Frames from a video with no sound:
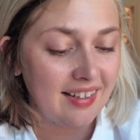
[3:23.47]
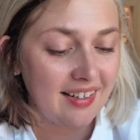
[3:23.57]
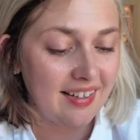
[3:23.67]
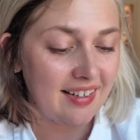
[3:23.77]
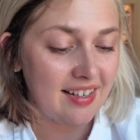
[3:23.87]

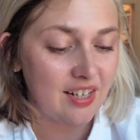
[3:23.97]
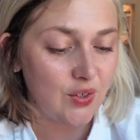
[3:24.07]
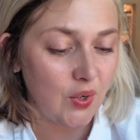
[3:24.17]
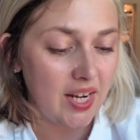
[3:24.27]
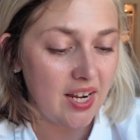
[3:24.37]

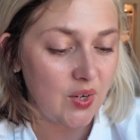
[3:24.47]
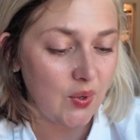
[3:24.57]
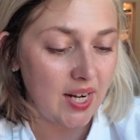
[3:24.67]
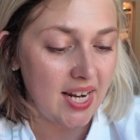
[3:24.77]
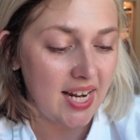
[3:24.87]

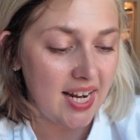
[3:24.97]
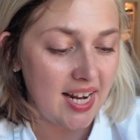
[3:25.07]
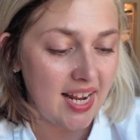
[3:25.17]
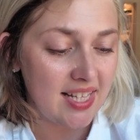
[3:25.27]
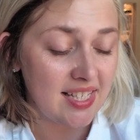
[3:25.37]

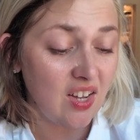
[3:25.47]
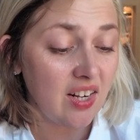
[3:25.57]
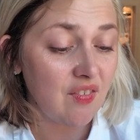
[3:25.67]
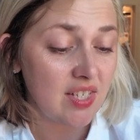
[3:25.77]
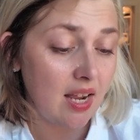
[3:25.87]
agree. It's not
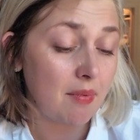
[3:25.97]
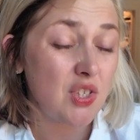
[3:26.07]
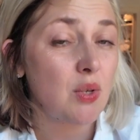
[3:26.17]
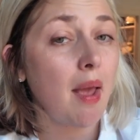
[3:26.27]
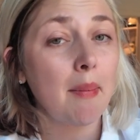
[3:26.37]
even time
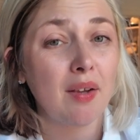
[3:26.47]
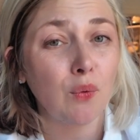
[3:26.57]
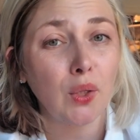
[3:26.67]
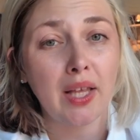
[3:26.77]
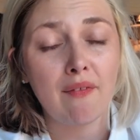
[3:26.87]
consuming. I mean,
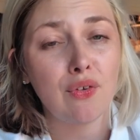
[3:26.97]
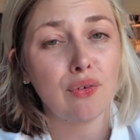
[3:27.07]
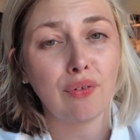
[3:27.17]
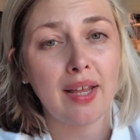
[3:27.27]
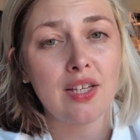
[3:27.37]
really, if
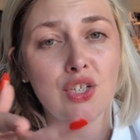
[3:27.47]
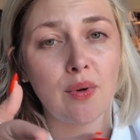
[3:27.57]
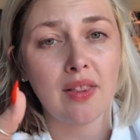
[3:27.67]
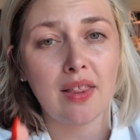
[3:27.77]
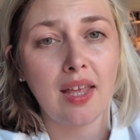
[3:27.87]
you're like
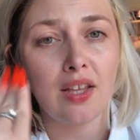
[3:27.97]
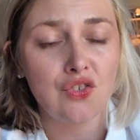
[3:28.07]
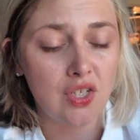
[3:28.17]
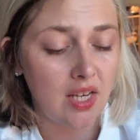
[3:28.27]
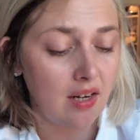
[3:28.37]
doing the thing and
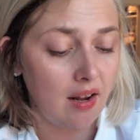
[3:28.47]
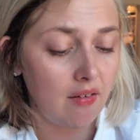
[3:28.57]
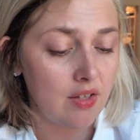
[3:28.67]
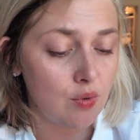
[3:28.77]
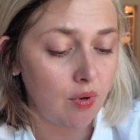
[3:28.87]
just getting it
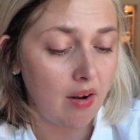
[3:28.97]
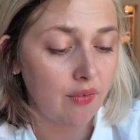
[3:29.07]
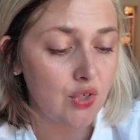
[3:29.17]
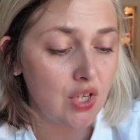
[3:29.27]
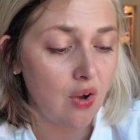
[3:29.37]
out, it's
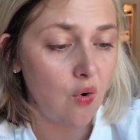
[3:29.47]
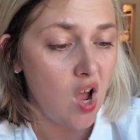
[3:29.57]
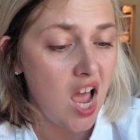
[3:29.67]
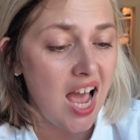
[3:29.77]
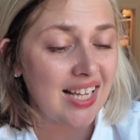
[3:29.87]
whatever. So
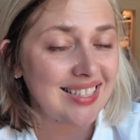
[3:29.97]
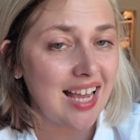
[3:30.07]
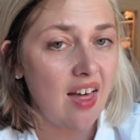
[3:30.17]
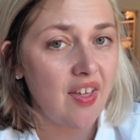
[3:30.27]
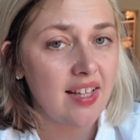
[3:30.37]

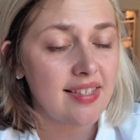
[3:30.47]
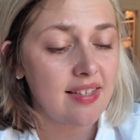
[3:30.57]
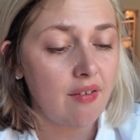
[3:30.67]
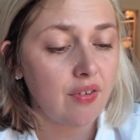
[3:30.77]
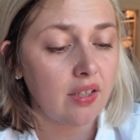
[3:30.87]
yeah, that's
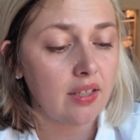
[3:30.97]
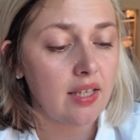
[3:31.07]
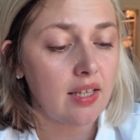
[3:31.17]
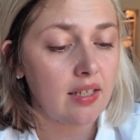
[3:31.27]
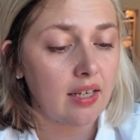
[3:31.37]

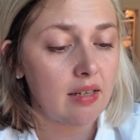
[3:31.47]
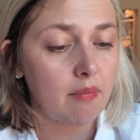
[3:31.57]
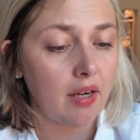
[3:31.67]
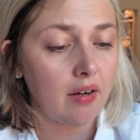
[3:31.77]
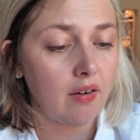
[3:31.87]
definitely a
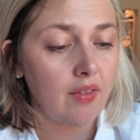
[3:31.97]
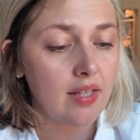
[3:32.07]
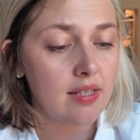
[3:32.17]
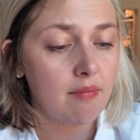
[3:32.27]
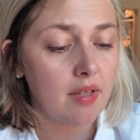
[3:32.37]
nightmare.
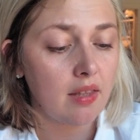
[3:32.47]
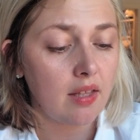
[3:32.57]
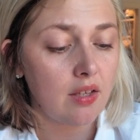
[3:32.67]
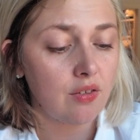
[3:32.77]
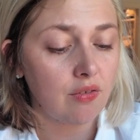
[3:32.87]
That's something
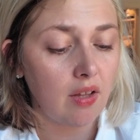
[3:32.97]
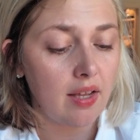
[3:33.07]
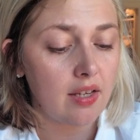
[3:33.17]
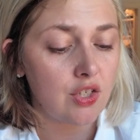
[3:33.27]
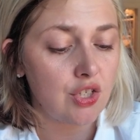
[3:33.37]
that you're
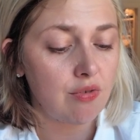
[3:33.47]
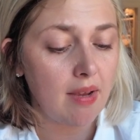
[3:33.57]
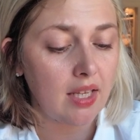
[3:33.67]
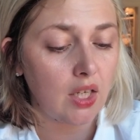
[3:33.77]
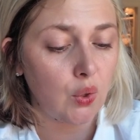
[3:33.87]
like, do you
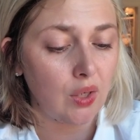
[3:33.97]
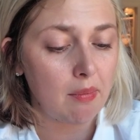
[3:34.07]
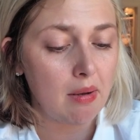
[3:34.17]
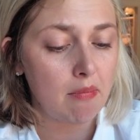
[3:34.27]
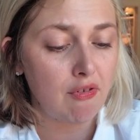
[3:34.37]
make an
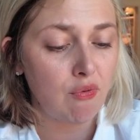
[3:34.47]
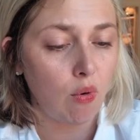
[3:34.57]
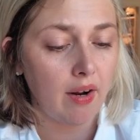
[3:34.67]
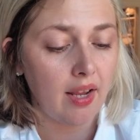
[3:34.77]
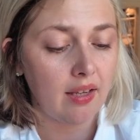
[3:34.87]
agreement
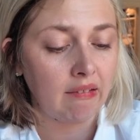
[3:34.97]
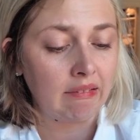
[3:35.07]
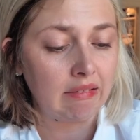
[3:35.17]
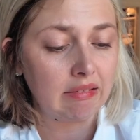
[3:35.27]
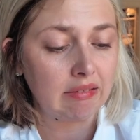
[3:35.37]

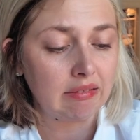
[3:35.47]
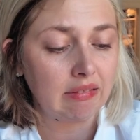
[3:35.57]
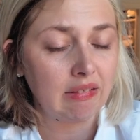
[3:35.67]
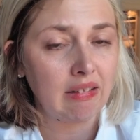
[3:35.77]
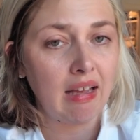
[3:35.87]
beforehand
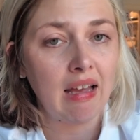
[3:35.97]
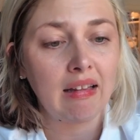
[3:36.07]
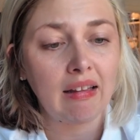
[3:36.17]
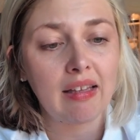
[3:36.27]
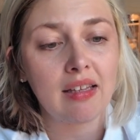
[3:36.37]
on
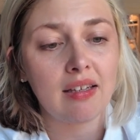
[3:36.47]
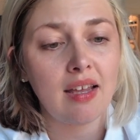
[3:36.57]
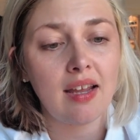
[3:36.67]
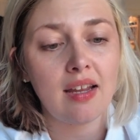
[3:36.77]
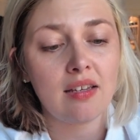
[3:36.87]
that? Like,
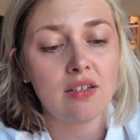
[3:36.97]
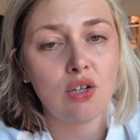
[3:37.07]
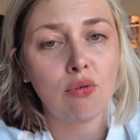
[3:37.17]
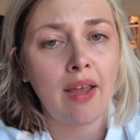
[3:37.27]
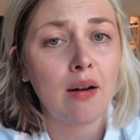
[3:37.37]
hey,
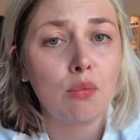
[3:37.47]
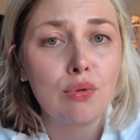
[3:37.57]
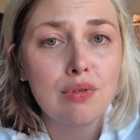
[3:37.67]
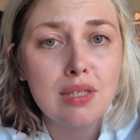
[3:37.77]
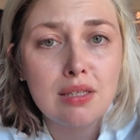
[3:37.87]
no
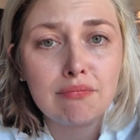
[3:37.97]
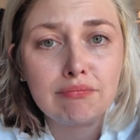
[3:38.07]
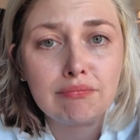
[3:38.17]
animals.